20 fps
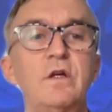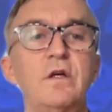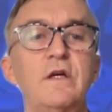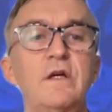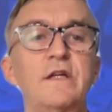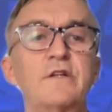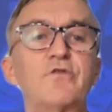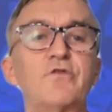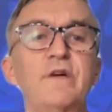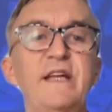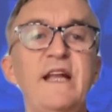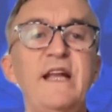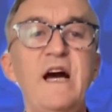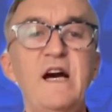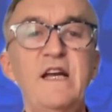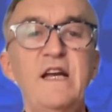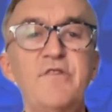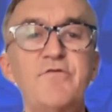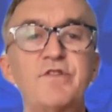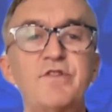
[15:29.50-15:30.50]
in green
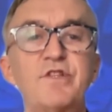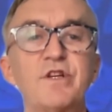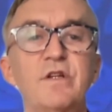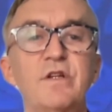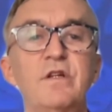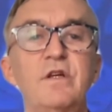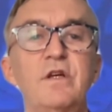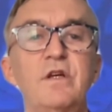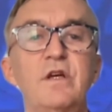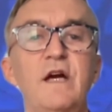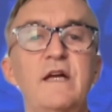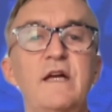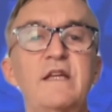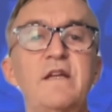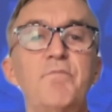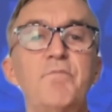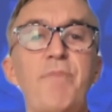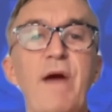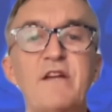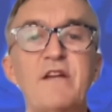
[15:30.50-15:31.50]
hydrogen, and
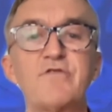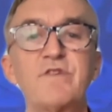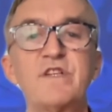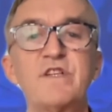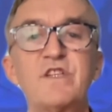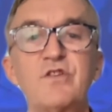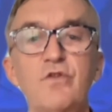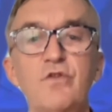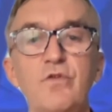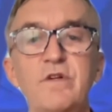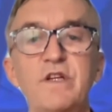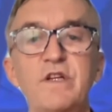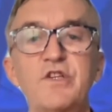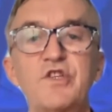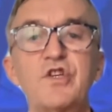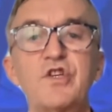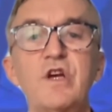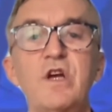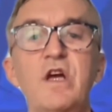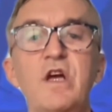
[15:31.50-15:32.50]
in battery
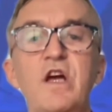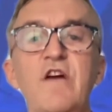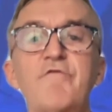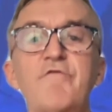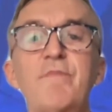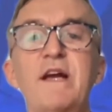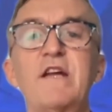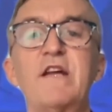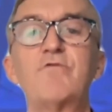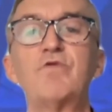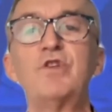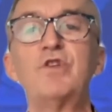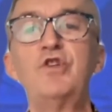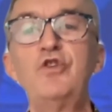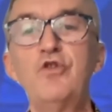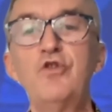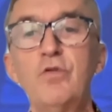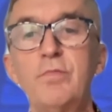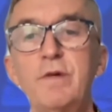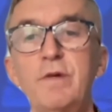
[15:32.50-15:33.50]
storage, have made
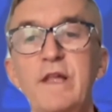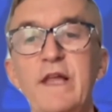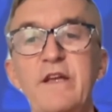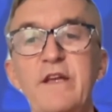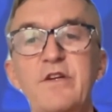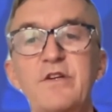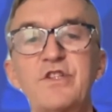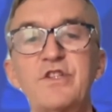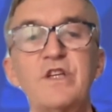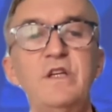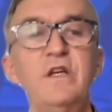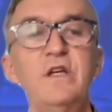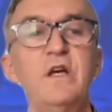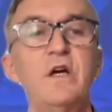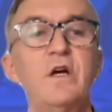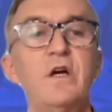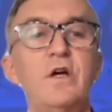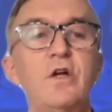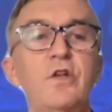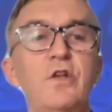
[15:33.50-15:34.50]
renewable energy
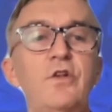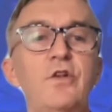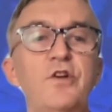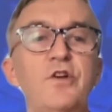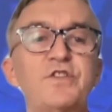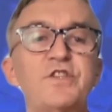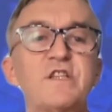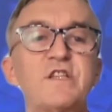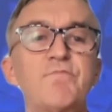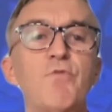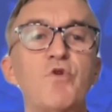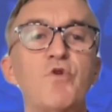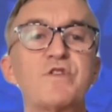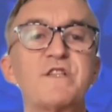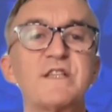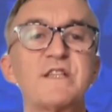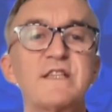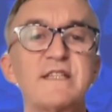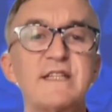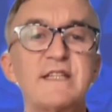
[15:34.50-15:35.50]
not just more
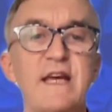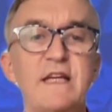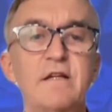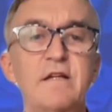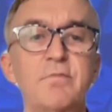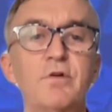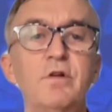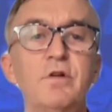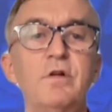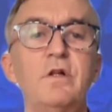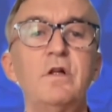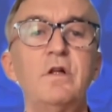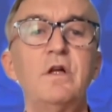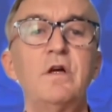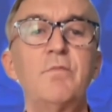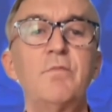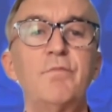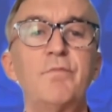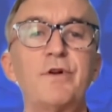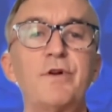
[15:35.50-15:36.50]
sustainable,
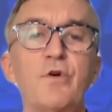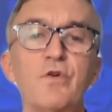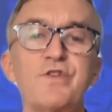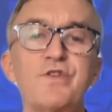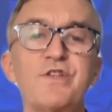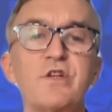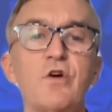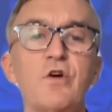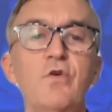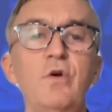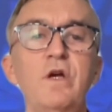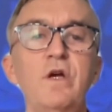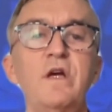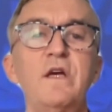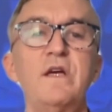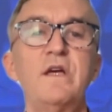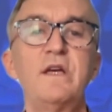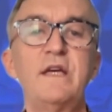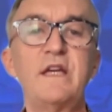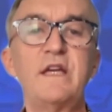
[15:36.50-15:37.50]
but also
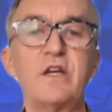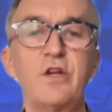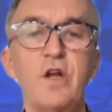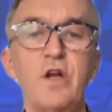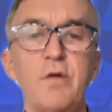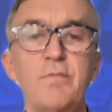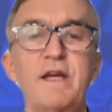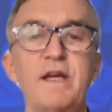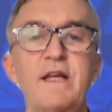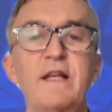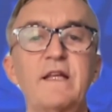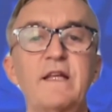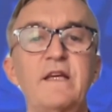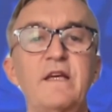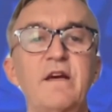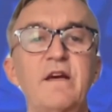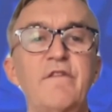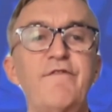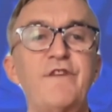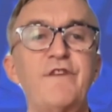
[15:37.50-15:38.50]

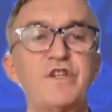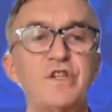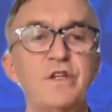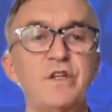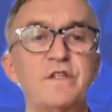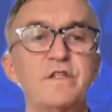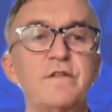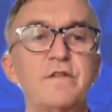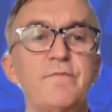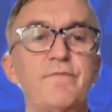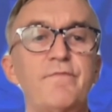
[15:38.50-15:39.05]
economically efficient.